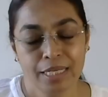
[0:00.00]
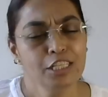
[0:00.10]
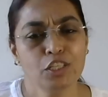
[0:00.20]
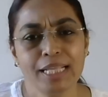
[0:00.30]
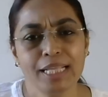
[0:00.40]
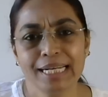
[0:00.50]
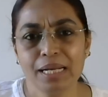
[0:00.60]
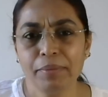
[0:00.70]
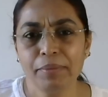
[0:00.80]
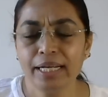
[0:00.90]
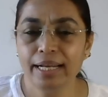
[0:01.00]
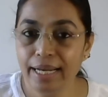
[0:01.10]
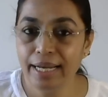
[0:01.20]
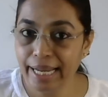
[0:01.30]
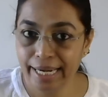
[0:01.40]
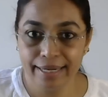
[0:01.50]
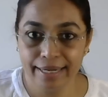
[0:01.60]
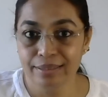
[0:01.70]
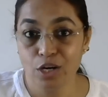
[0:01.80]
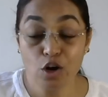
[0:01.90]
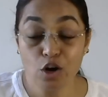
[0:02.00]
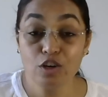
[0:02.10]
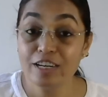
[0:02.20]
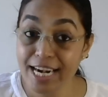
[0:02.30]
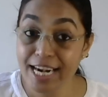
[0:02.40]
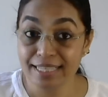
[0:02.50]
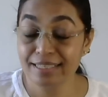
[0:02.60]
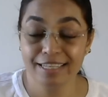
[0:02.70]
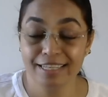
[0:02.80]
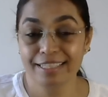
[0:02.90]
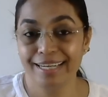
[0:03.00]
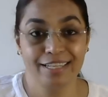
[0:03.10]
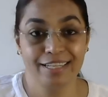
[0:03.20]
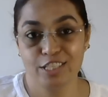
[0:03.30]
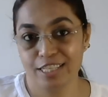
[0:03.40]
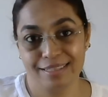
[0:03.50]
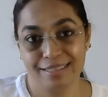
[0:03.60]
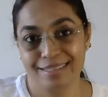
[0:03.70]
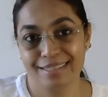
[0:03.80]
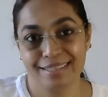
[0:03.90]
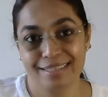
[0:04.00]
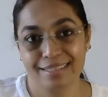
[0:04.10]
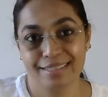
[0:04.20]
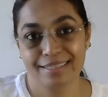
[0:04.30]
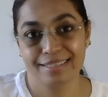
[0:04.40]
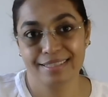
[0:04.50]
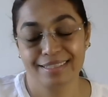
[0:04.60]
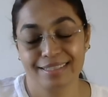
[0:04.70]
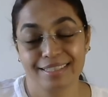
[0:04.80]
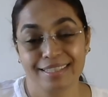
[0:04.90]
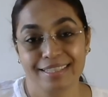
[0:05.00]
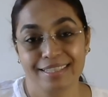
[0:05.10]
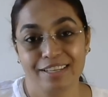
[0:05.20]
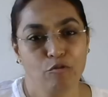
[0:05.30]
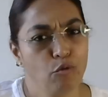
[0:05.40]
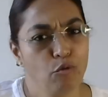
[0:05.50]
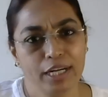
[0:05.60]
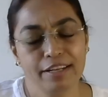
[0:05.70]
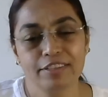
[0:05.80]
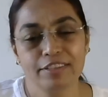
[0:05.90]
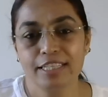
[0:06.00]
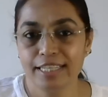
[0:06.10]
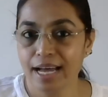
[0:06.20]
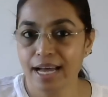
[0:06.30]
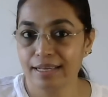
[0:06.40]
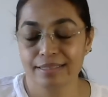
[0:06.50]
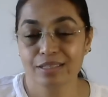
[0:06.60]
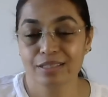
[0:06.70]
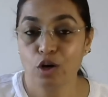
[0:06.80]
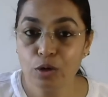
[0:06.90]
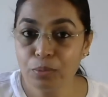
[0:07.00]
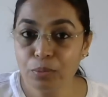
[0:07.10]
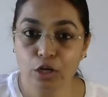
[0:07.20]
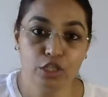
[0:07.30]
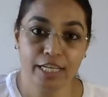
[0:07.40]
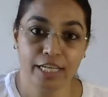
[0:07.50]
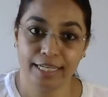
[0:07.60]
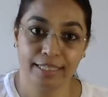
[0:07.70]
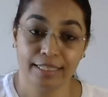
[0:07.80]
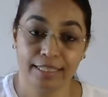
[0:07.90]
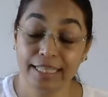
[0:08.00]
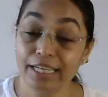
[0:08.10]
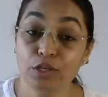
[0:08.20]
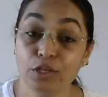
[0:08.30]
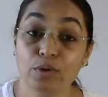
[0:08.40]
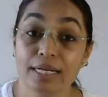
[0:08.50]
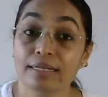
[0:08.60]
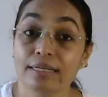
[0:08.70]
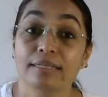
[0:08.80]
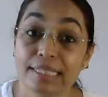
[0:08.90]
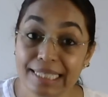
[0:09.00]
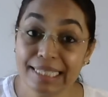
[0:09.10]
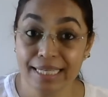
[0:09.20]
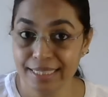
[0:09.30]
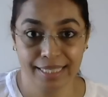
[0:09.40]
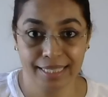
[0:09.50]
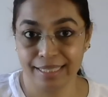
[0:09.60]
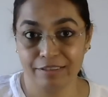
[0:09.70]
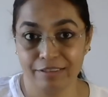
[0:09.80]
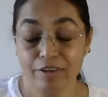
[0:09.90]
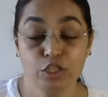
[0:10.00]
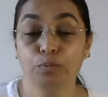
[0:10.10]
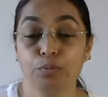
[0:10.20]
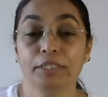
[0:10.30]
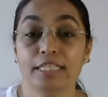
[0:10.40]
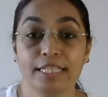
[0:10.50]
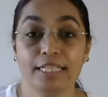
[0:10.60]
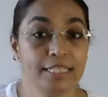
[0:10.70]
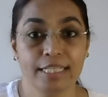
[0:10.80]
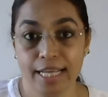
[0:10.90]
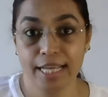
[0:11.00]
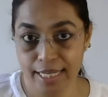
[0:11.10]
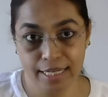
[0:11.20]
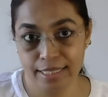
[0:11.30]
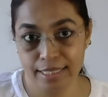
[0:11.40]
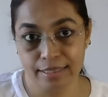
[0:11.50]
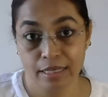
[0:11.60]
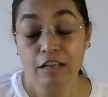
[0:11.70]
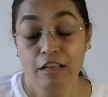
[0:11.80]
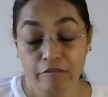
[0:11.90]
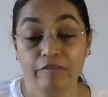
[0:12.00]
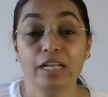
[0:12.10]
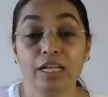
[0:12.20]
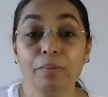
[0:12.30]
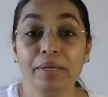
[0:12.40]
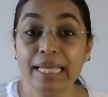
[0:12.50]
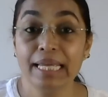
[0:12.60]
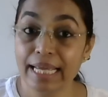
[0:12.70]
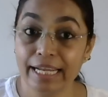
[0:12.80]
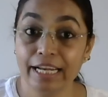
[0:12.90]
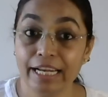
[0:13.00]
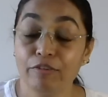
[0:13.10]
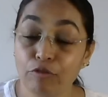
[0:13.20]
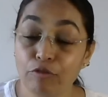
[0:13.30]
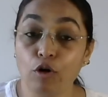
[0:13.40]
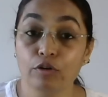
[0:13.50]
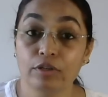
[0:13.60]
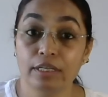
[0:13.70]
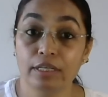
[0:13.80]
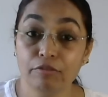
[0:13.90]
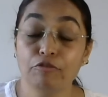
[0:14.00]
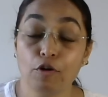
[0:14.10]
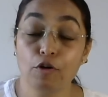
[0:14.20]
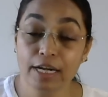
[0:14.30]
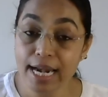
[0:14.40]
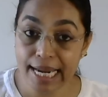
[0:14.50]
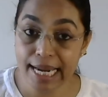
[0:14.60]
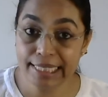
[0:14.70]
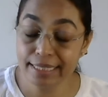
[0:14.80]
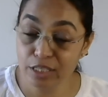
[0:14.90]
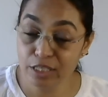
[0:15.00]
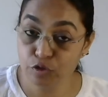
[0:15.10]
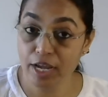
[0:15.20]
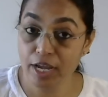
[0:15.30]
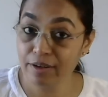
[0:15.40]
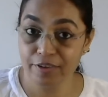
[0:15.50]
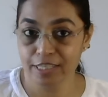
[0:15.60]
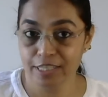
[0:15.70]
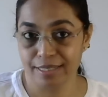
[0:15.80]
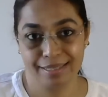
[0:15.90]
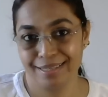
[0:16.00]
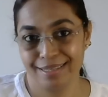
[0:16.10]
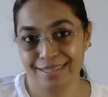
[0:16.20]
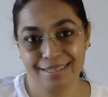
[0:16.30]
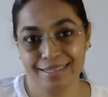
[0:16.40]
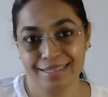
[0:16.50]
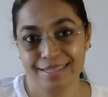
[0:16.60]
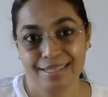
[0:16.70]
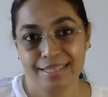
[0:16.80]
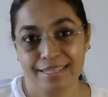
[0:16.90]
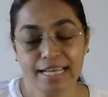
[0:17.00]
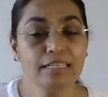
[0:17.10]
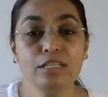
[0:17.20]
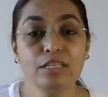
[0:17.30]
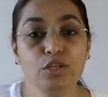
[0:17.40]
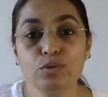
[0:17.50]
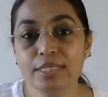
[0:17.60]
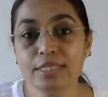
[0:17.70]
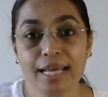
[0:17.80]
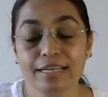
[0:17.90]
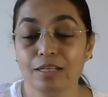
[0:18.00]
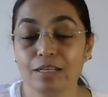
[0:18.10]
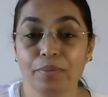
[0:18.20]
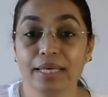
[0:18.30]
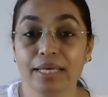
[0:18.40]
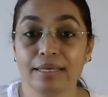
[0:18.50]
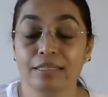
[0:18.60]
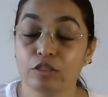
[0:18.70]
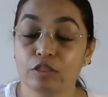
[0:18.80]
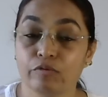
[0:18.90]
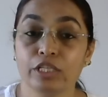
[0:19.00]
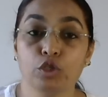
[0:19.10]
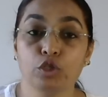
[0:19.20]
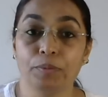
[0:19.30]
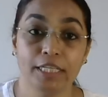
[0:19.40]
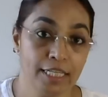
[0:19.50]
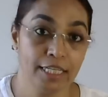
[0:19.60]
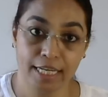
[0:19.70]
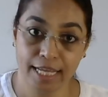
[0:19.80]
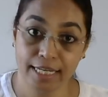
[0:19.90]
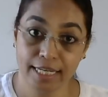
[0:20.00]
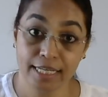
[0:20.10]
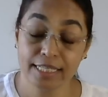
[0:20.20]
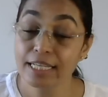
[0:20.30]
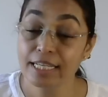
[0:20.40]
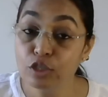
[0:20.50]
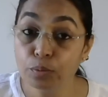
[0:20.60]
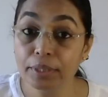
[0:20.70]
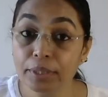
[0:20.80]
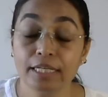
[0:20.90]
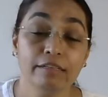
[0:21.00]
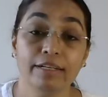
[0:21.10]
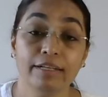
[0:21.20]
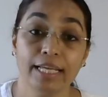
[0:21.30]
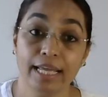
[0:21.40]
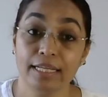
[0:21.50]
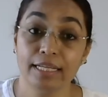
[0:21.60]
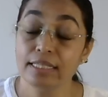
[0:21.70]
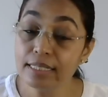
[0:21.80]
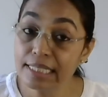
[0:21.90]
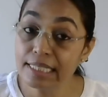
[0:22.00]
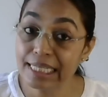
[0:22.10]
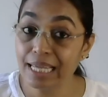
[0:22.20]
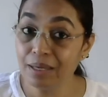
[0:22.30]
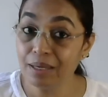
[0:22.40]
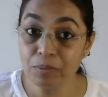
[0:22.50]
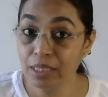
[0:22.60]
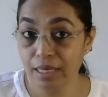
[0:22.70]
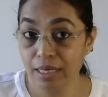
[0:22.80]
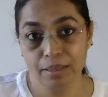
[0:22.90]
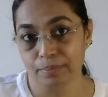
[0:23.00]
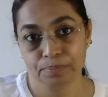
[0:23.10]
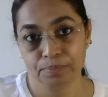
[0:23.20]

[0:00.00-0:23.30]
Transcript: So there can be delayed or restricted results. Whatever task or project that you are starting while Jupiter is in Aries will be carried forward for next 12 years. As a new cycle begins with Jupiter in Aries, and Jupiter will carry the same theme